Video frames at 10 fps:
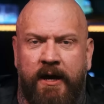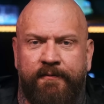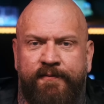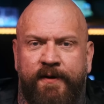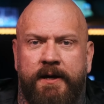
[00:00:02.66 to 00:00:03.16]

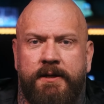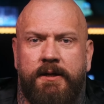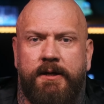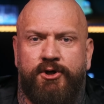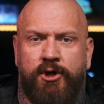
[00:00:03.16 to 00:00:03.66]
have
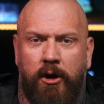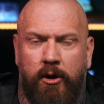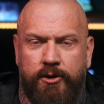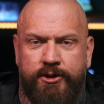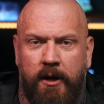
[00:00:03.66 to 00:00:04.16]
finally
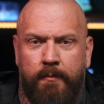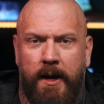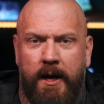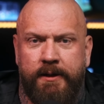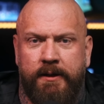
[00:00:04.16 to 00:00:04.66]
charged a
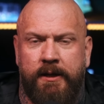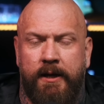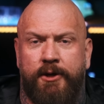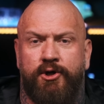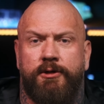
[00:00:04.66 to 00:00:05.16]
man in
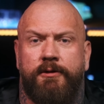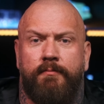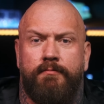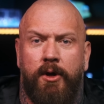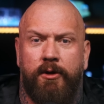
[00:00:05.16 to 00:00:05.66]
connection to the
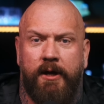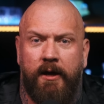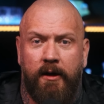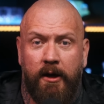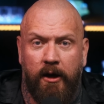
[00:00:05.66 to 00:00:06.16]

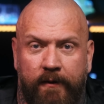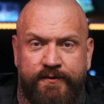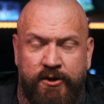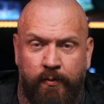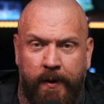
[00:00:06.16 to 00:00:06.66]
murder
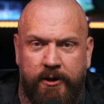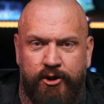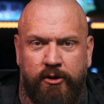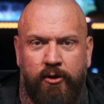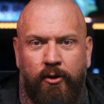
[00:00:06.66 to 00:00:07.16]
of Tupac
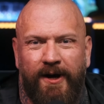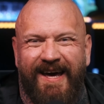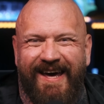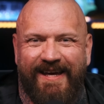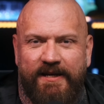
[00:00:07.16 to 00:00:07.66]
Shakur
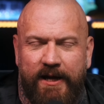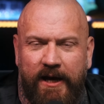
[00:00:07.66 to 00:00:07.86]
in